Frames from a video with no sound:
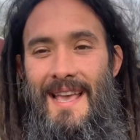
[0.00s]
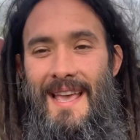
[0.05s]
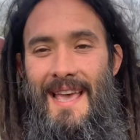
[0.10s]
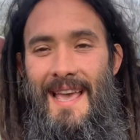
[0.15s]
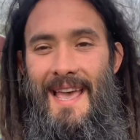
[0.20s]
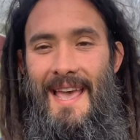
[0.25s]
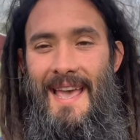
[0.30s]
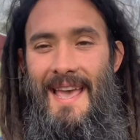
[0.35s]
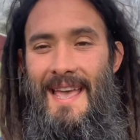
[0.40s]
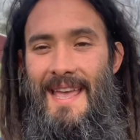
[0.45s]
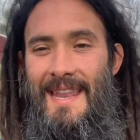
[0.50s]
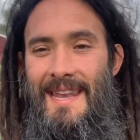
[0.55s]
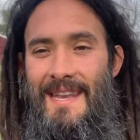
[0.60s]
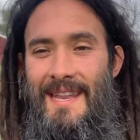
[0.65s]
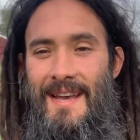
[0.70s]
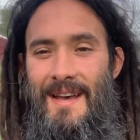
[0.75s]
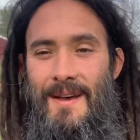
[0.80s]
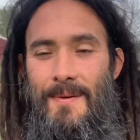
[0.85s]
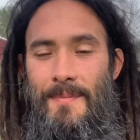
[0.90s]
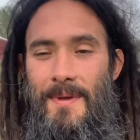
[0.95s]
And
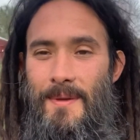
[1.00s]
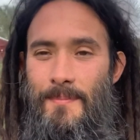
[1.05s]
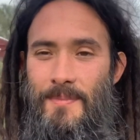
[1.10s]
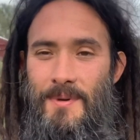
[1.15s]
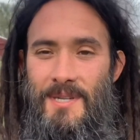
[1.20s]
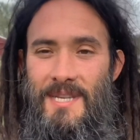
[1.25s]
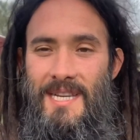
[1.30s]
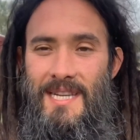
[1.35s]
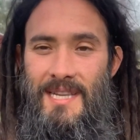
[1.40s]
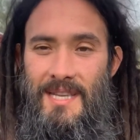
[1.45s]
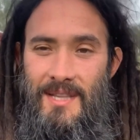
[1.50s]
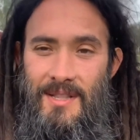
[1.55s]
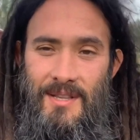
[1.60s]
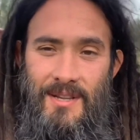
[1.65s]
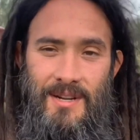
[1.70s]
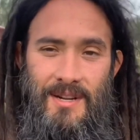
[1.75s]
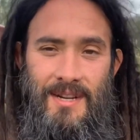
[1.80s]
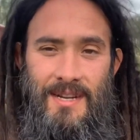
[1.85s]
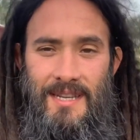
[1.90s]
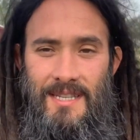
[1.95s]
um, in
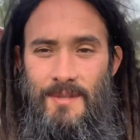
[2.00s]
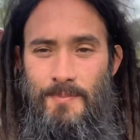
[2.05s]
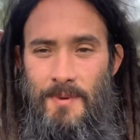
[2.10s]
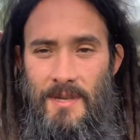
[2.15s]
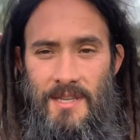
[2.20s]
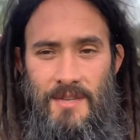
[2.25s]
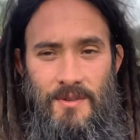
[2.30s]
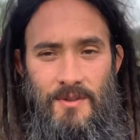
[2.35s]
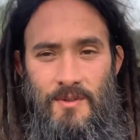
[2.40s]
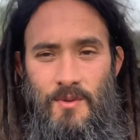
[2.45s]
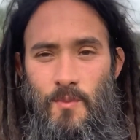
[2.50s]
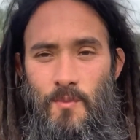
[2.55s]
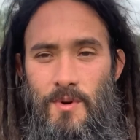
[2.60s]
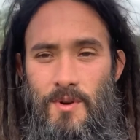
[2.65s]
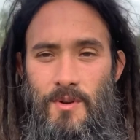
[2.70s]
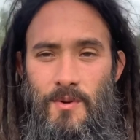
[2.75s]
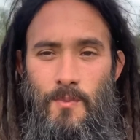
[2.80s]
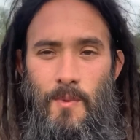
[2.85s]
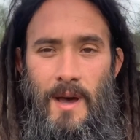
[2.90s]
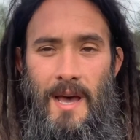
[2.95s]
particular, it's been used
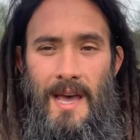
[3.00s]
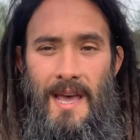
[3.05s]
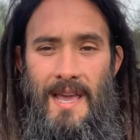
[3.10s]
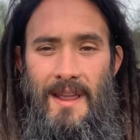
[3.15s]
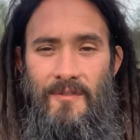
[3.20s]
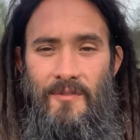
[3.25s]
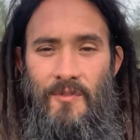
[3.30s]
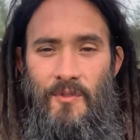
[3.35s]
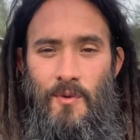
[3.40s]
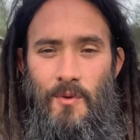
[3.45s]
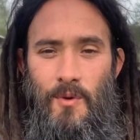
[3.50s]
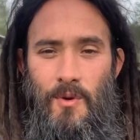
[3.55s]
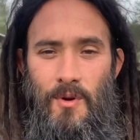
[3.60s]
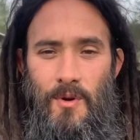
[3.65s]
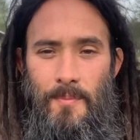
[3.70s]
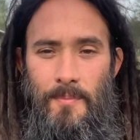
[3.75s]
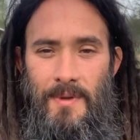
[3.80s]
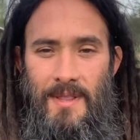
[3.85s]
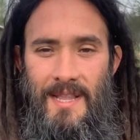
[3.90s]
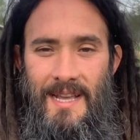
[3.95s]
worldwide for
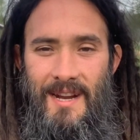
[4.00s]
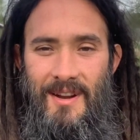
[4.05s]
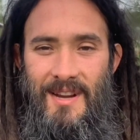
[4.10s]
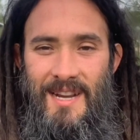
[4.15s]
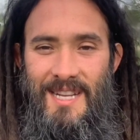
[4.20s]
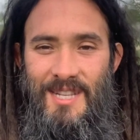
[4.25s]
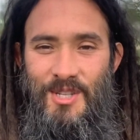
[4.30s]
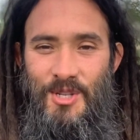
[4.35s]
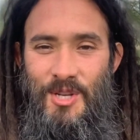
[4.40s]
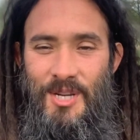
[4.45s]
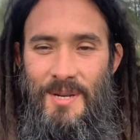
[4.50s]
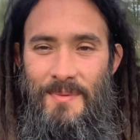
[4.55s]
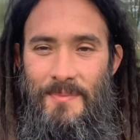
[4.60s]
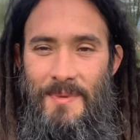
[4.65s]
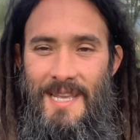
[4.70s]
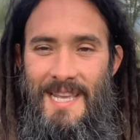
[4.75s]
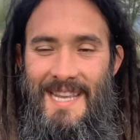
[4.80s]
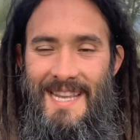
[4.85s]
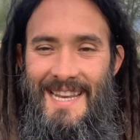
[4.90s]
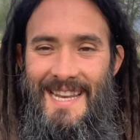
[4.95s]
malaria
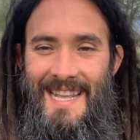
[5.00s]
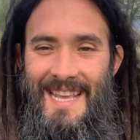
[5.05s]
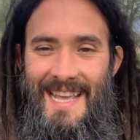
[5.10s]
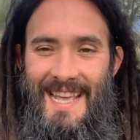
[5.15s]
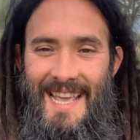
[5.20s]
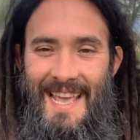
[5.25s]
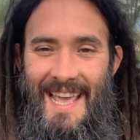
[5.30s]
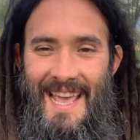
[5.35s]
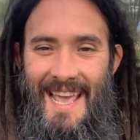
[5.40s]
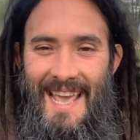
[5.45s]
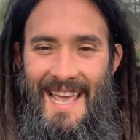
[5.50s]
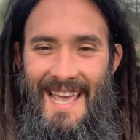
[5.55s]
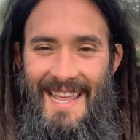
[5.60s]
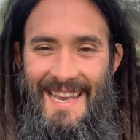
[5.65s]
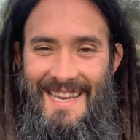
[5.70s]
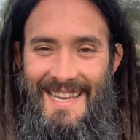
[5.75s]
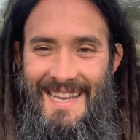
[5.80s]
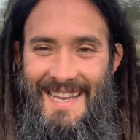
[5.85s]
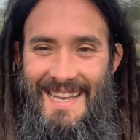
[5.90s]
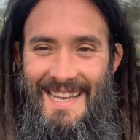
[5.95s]
treatment
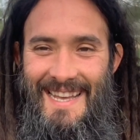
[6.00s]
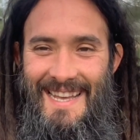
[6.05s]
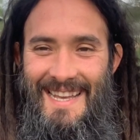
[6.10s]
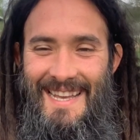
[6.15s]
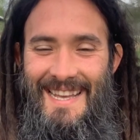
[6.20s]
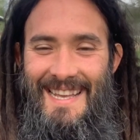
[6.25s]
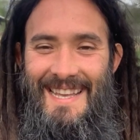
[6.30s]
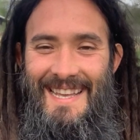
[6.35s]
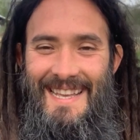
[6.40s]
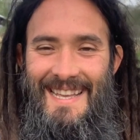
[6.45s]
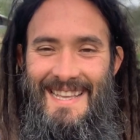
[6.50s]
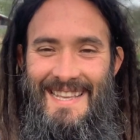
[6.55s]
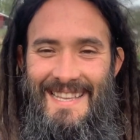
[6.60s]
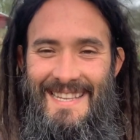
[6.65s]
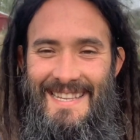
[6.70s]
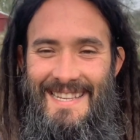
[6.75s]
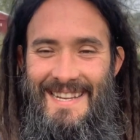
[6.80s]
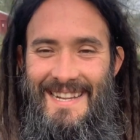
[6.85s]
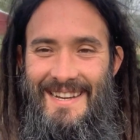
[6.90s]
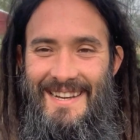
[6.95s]
and uh,
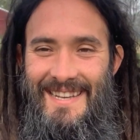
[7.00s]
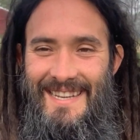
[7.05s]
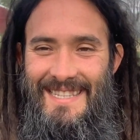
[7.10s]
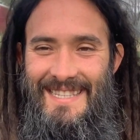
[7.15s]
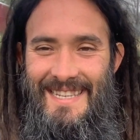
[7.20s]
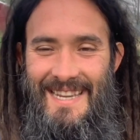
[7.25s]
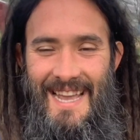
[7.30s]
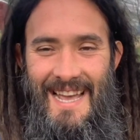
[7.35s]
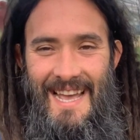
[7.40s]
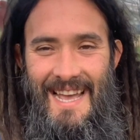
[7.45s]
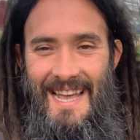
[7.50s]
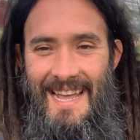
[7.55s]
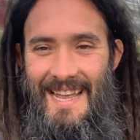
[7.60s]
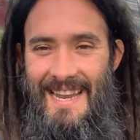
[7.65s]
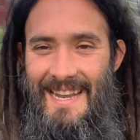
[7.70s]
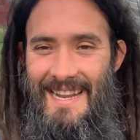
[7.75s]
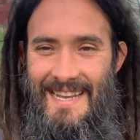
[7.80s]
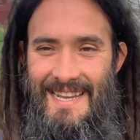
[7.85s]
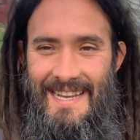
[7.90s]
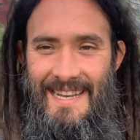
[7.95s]
you know, it's got
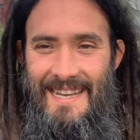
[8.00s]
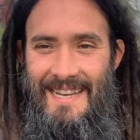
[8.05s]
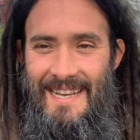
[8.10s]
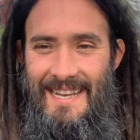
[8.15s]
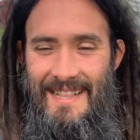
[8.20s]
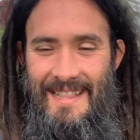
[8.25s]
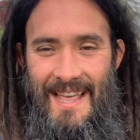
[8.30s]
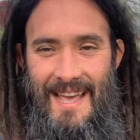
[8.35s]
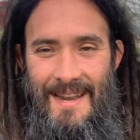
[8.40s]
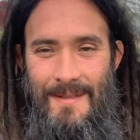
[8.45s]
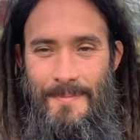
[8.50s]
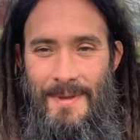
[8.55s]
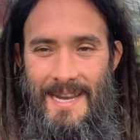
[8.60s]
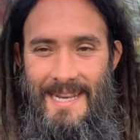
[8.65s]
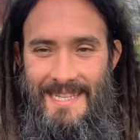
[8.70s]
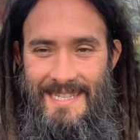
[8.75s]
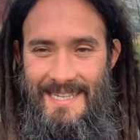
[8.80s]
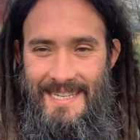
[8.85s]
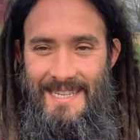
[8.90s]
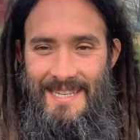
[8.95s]
uh, a lot of
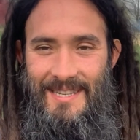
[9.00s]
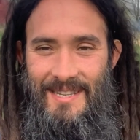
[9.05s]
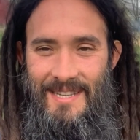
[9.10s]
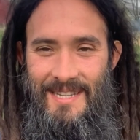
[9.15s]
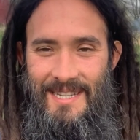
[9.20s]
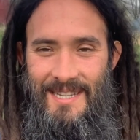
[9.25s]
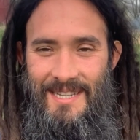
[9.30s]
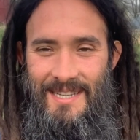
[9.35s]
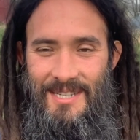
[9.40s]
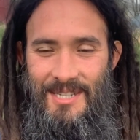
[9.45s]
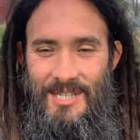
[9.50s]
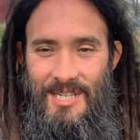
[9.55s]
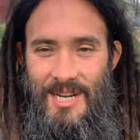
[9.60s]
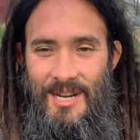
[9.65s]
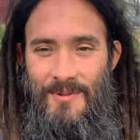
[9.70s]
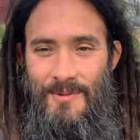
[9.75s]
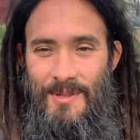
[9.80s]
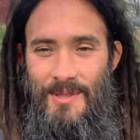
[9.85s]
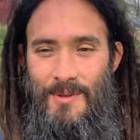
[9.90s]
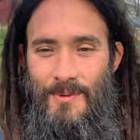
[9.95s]
medicine to
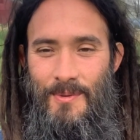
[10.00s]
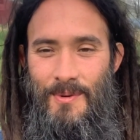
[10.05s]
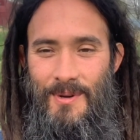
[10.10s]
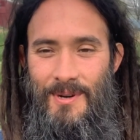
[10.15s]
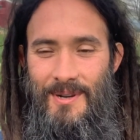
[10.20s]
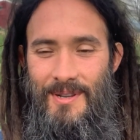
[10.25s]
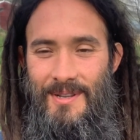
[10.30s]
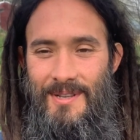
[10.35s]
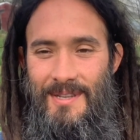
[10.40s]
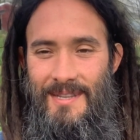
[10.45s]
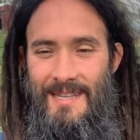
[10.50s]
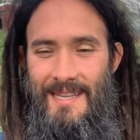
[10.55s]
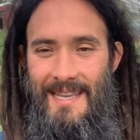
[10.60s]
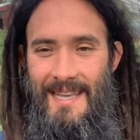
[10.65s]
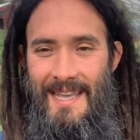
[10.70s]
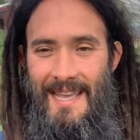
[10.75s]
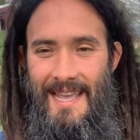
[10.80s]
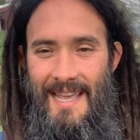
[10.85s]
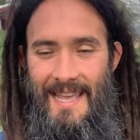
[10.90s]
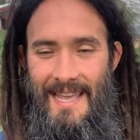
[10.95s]
share with the world.
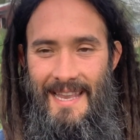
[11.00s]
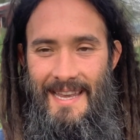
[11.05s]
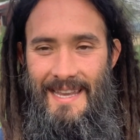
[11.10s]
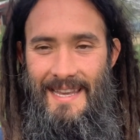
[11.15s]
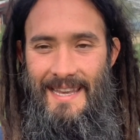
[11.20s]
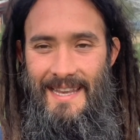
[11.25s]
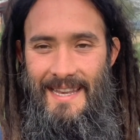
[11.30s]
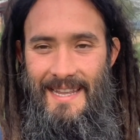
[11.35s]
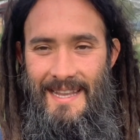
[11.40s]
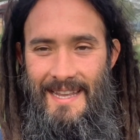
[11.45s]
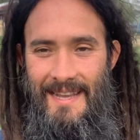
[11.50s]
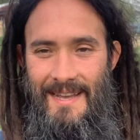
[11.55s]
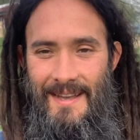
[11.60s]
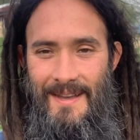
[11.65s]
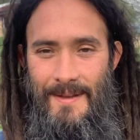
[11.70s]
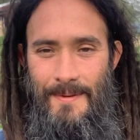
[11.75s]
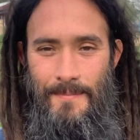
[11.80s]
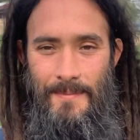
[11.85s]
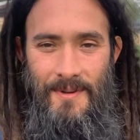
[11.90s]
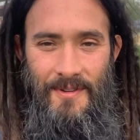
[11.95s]
And
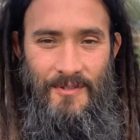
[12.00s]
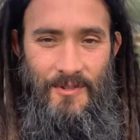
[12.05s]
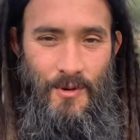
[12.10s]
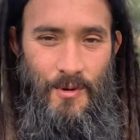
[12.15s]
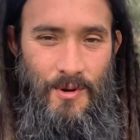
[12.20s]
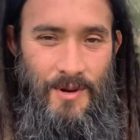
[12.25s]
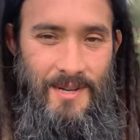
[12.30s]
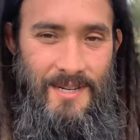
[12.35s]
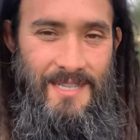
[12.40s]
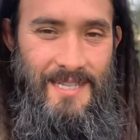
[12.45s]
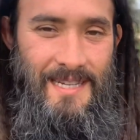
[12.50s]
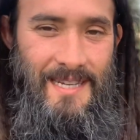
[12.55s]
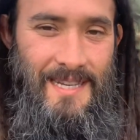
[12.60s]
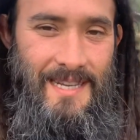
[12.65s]
um, of course,